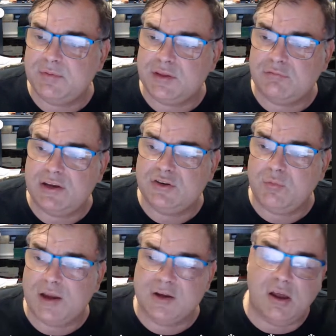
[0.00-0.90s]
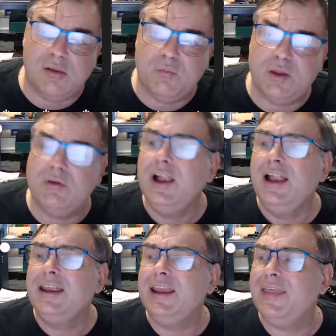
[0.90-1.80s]
with the 3-2-1 column wheel.
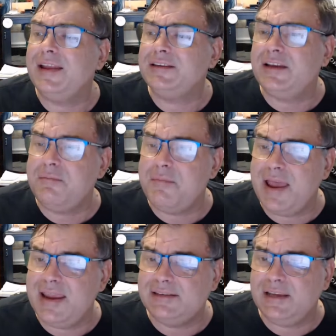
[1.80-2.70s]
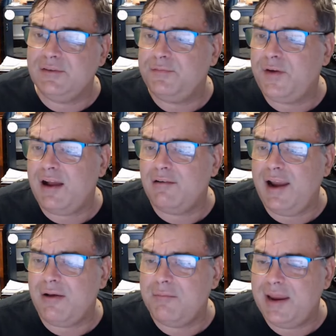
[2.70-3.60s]
Yeah, that's an amazing, far
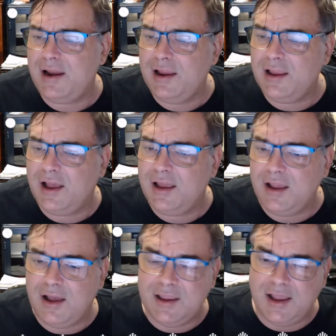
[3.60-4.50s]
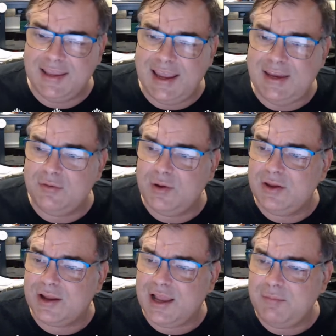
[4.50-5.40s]
out, man. I get you, where
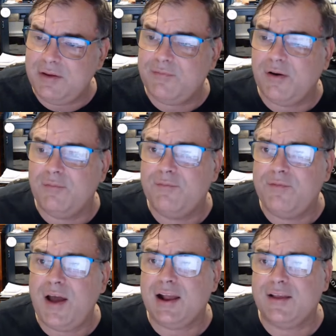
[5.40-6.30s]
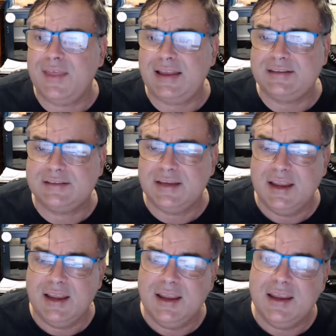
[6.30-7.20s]
you're coming from. Fuck, that's,
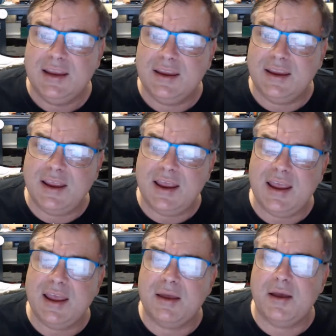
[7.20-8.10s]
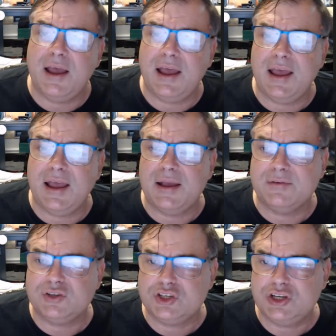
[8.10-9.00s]
yeah.
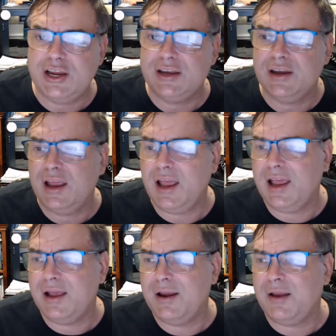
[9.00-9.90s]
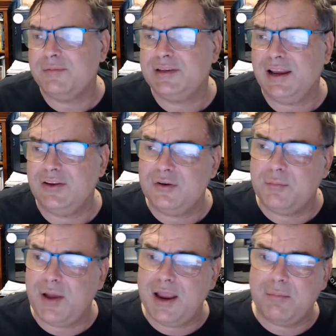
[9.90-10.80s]
Shit. And I'm telling you to
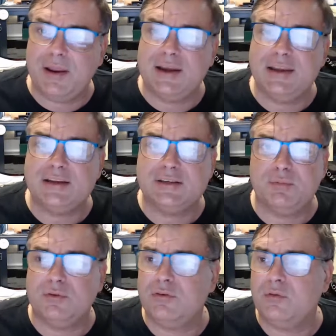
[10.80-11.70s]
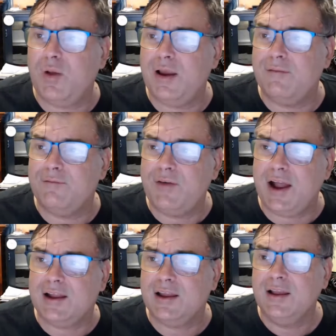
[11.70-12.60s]
buy a bloody Explorer 1.
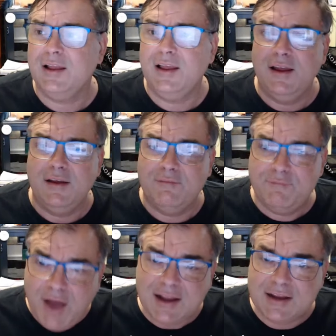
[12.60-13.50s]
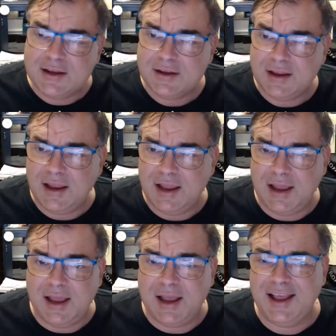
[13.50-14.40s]
Fuck.
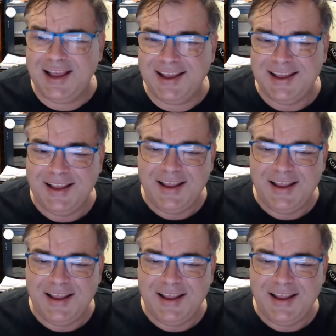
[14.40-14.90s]
I